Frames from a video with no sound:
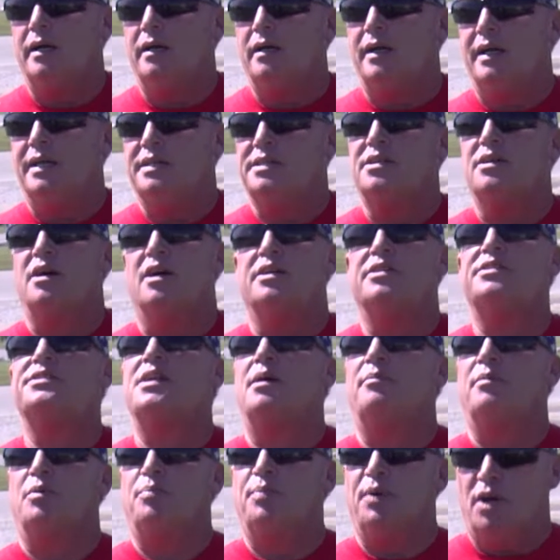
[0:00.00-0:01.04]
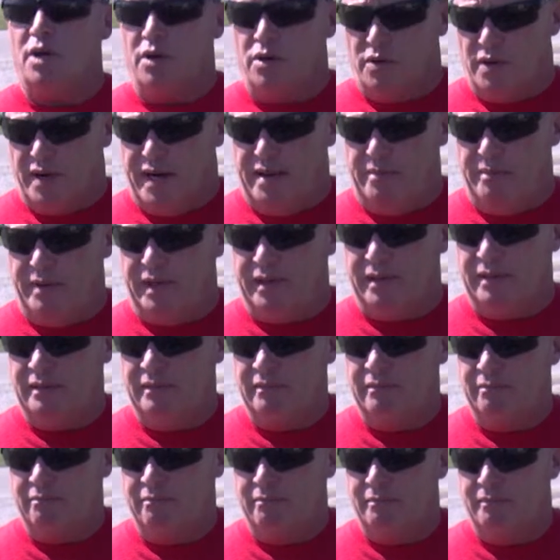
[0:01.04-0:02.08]
It's our summer programming.
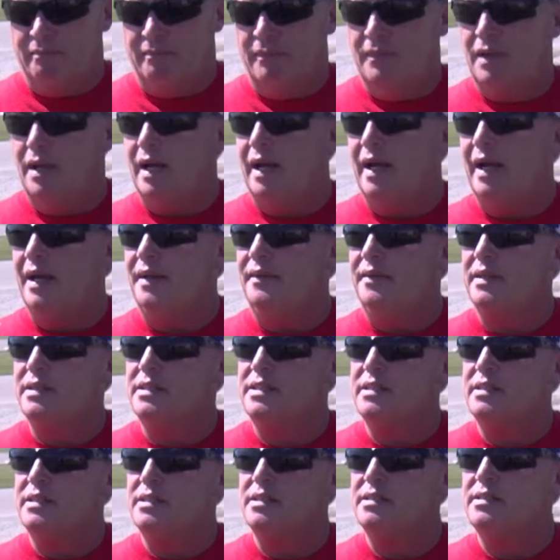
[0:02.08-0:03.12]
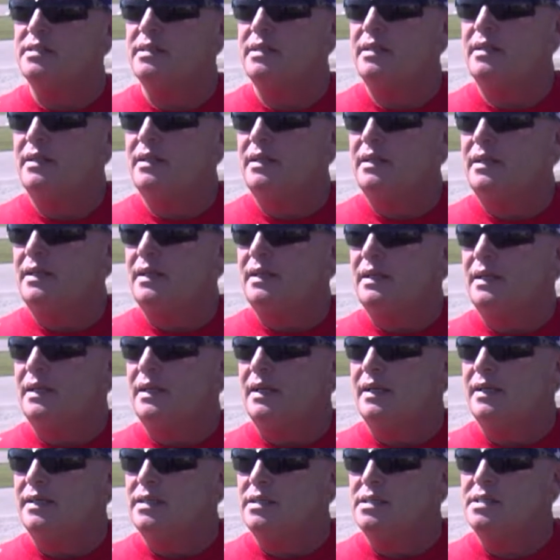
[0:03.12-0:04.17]
And this is
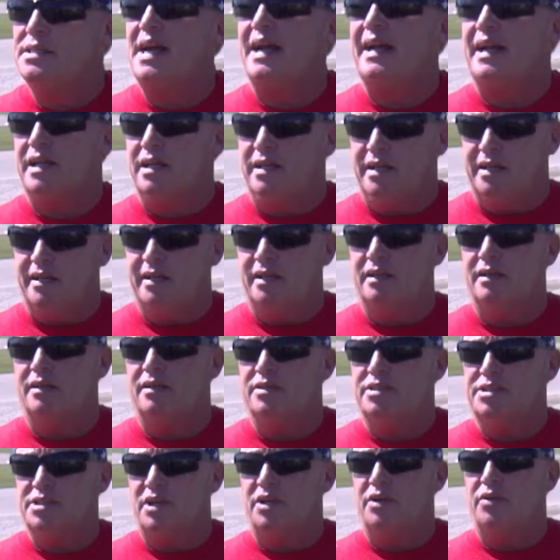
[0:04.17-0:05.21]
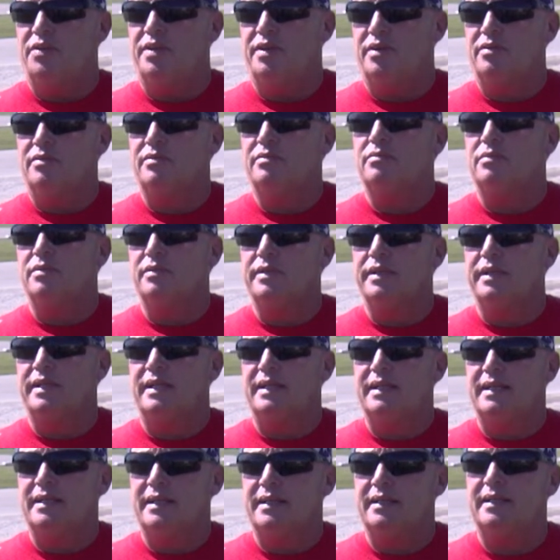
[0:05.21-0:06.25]
the second year or so that
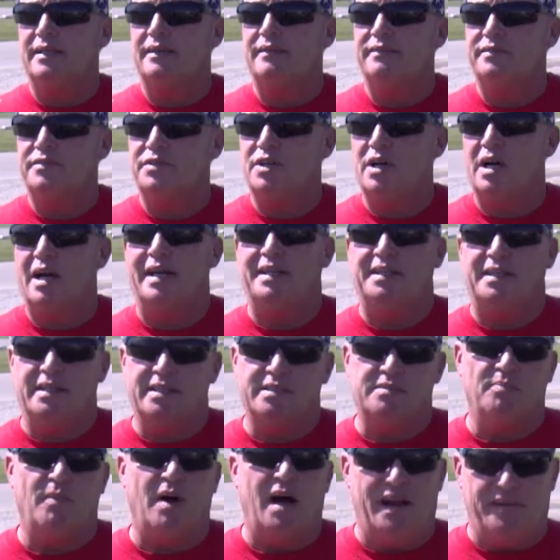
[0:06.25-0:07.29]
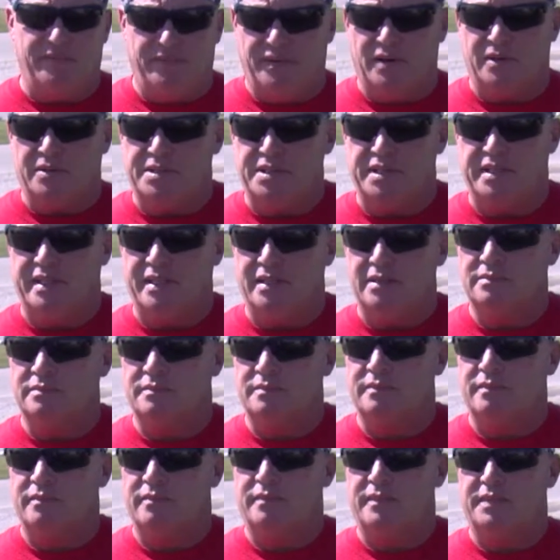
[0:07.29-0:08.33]
we have tried this. My first year
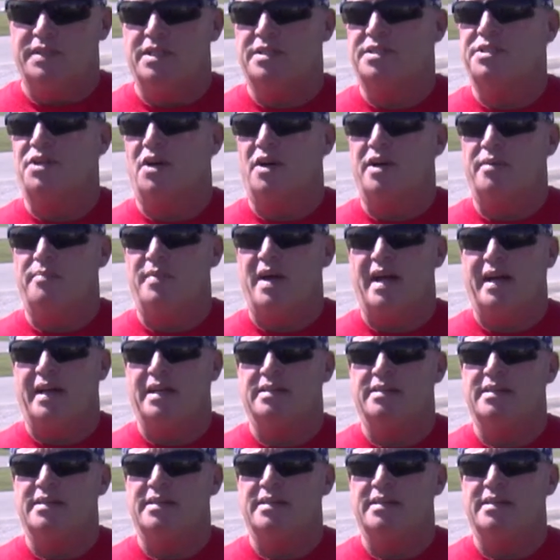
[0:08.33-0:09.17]
just started back in